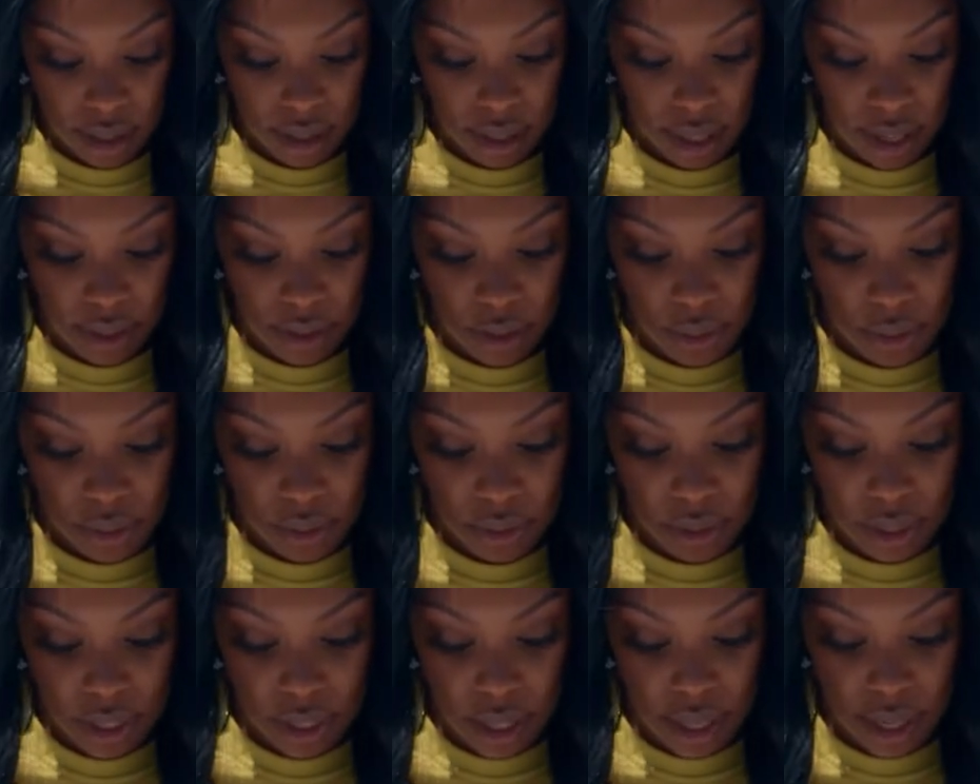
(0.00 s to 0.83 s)
And I
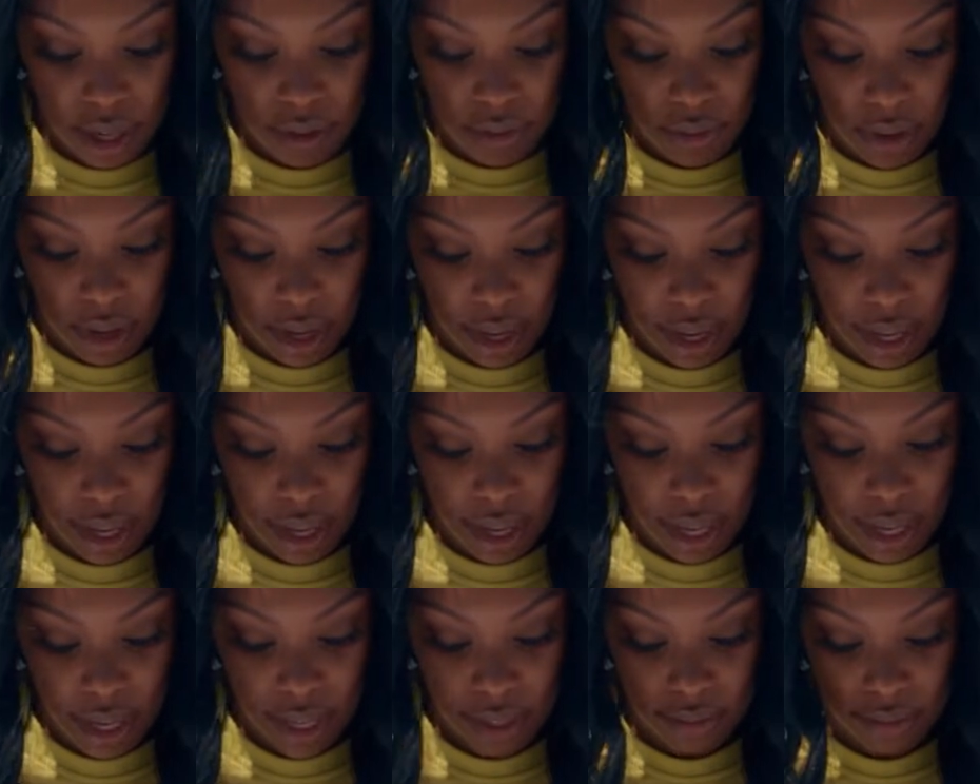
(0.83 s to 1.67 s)
only ever
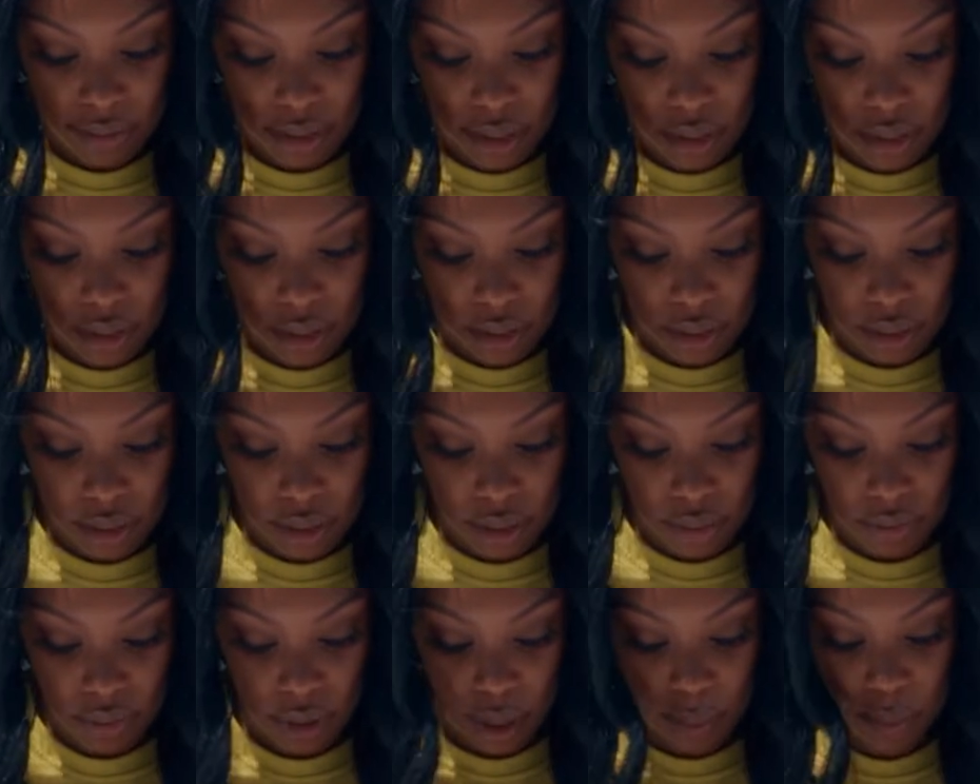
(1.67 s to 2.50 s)
have
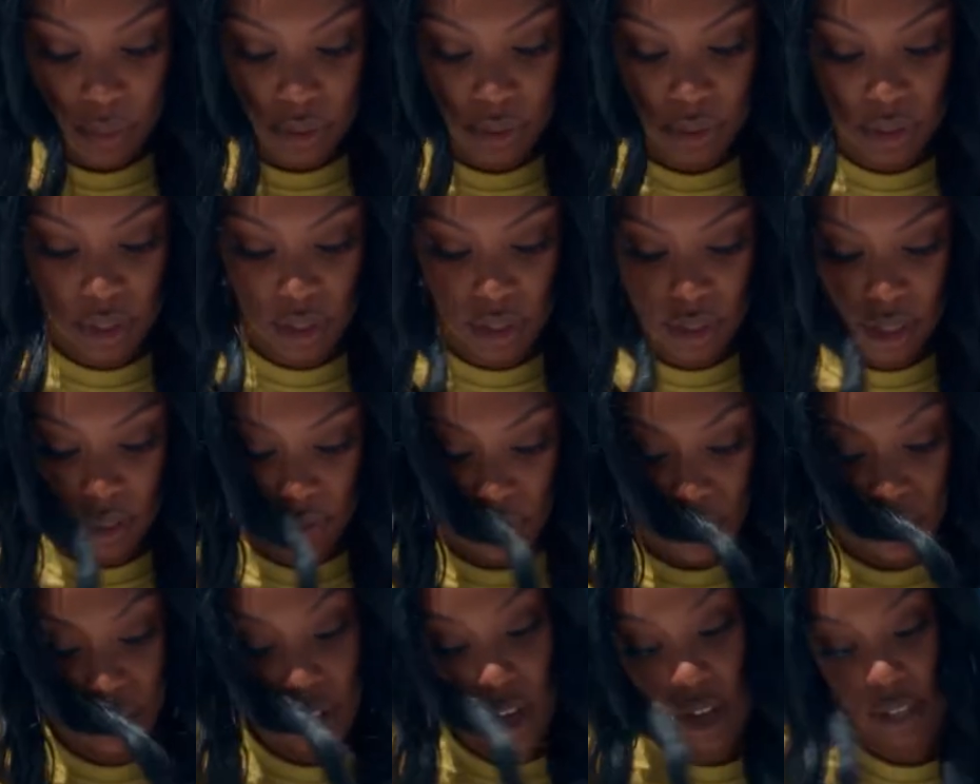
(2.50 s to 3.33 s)
to
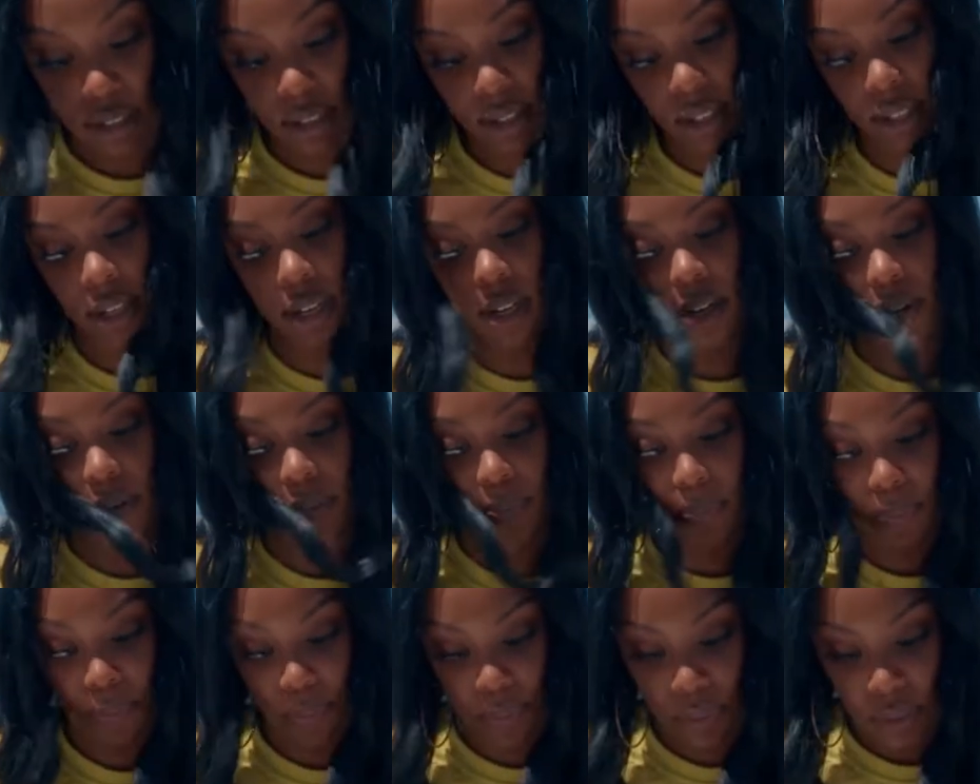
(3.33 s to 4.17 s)
if I lost a nail.
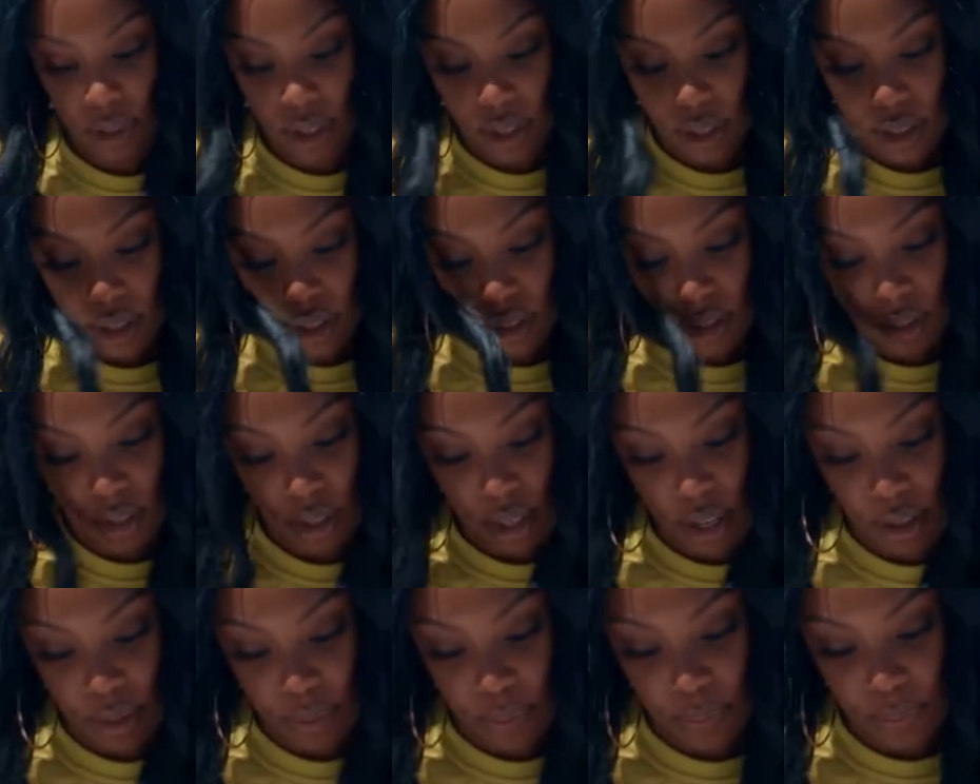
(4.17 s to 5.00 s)

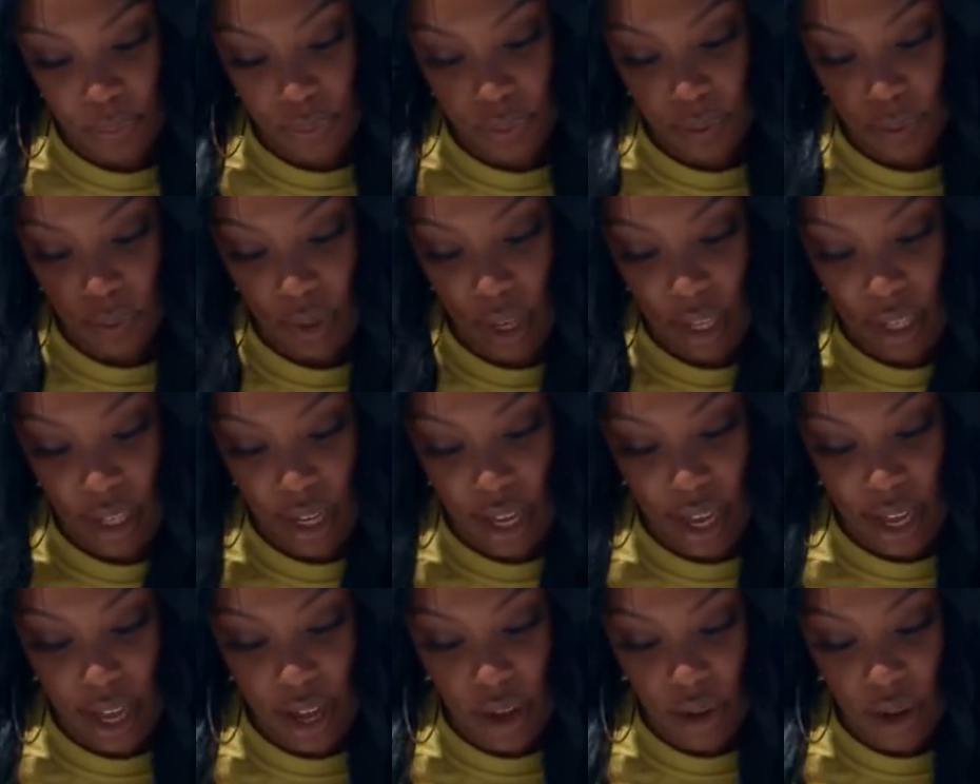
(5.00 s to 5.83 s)
So right
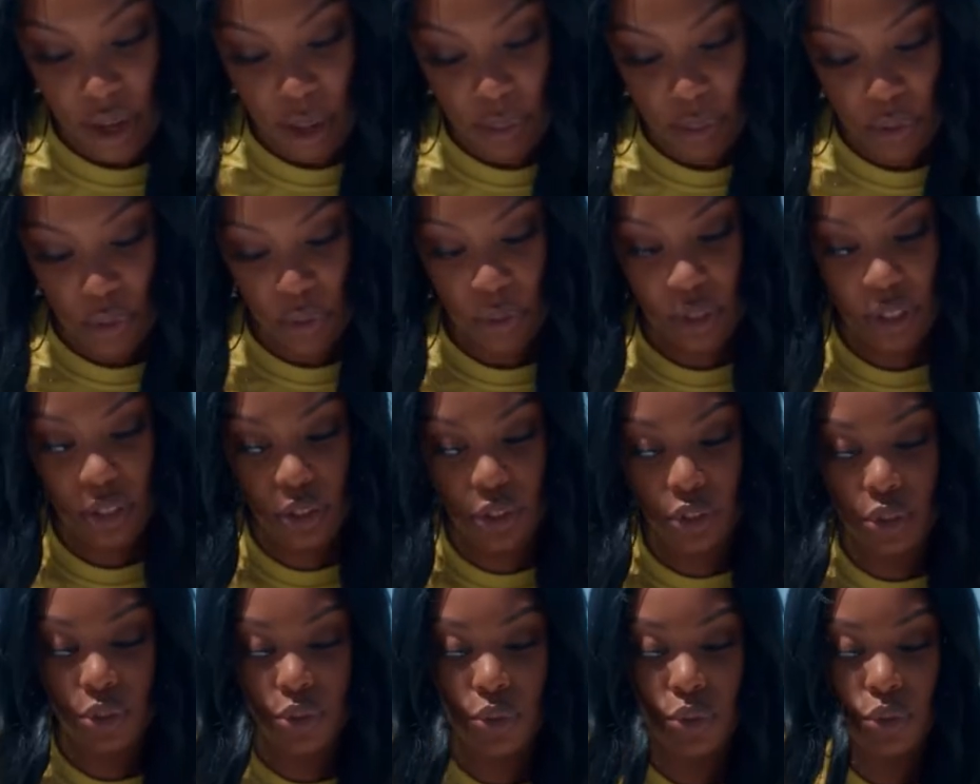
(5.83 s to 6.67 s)
now I'm
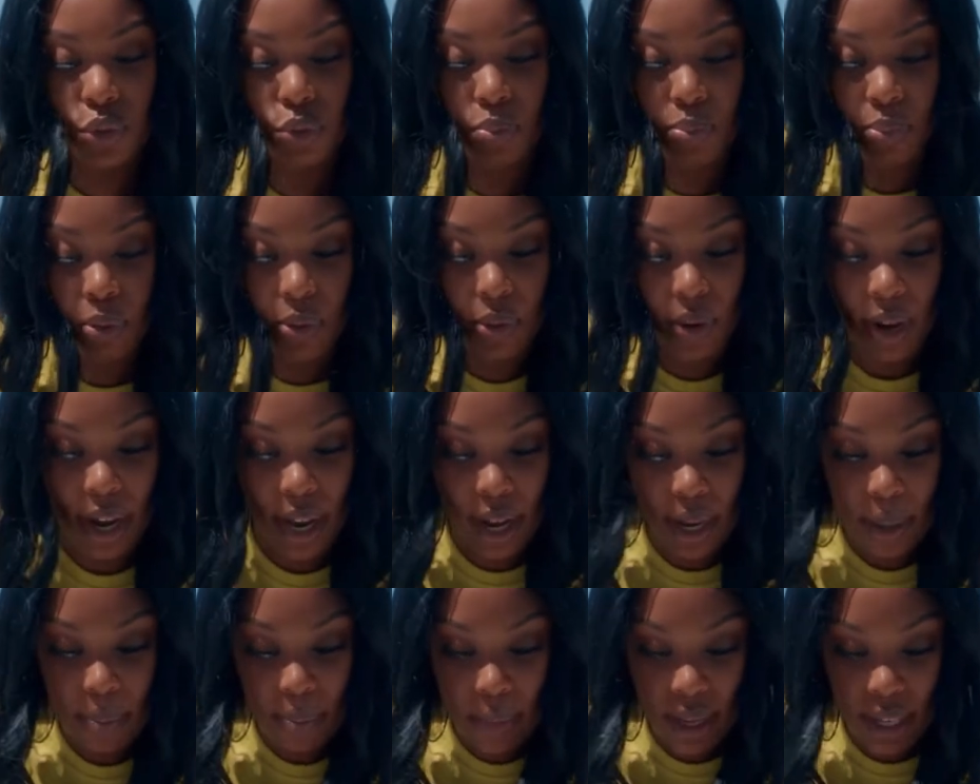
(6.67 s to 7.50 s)
going to
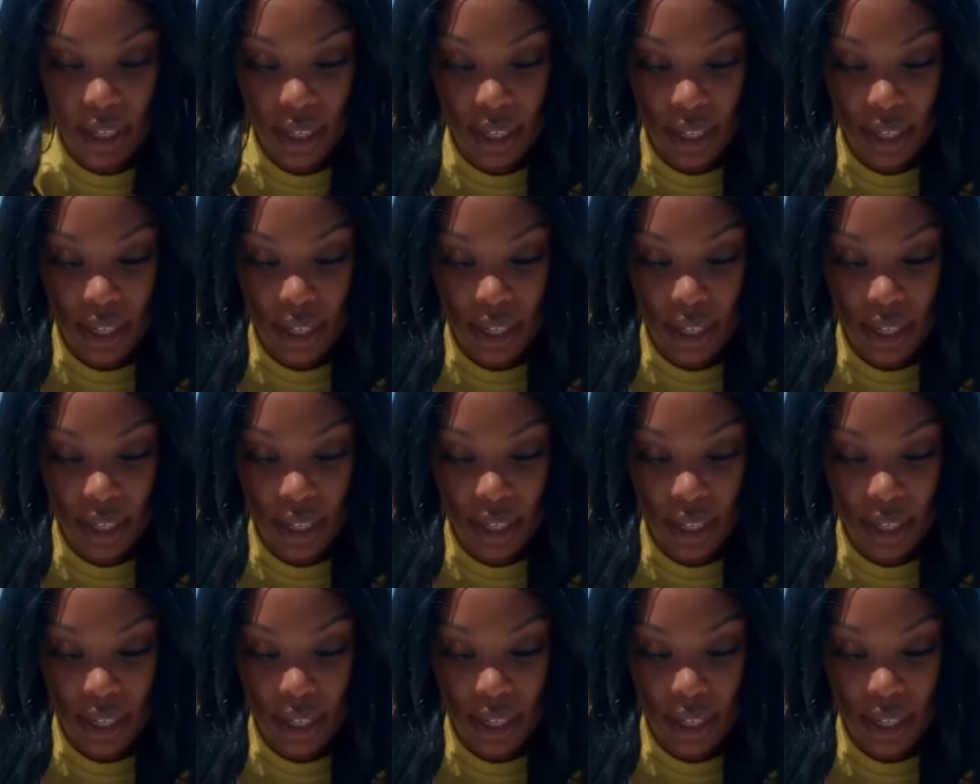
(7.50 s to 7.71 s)
prime my